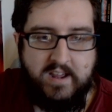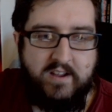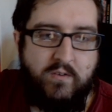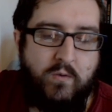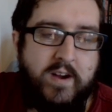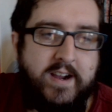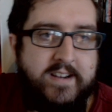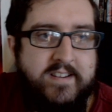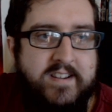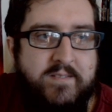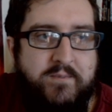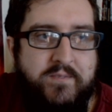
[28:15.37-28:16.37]
Right,
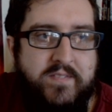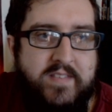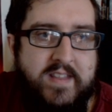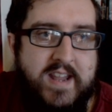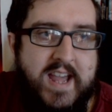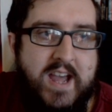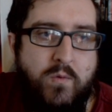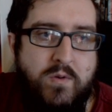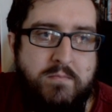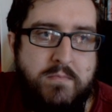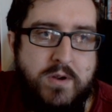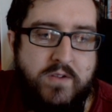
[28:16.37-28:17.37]
now we're
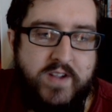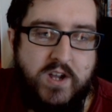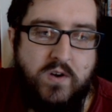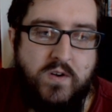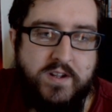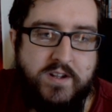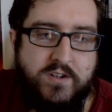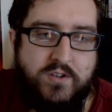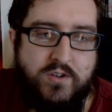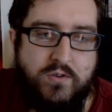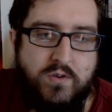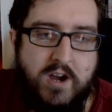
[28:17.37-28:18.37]
moving on
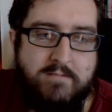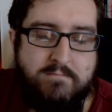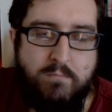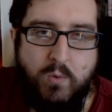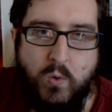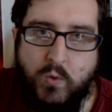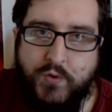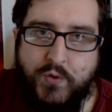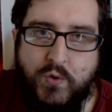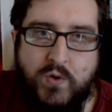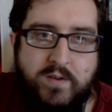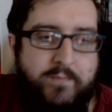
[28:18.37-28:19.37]
to
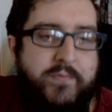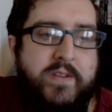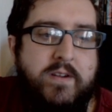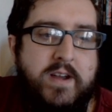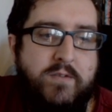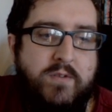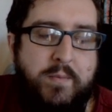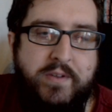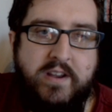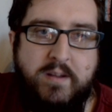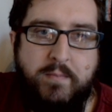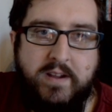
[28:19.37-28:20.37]
Mordor,
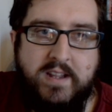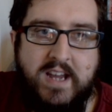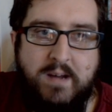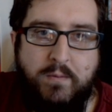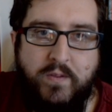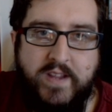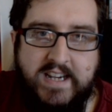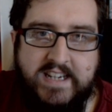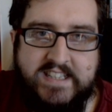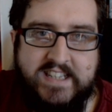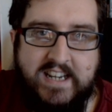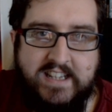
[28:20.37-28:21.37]
represented by Carmel the
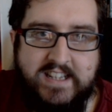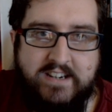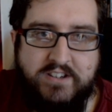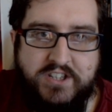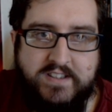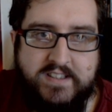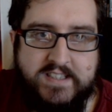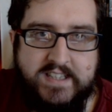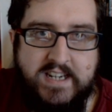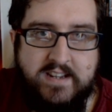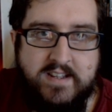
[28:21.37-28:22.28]
Easterling there, as you can see.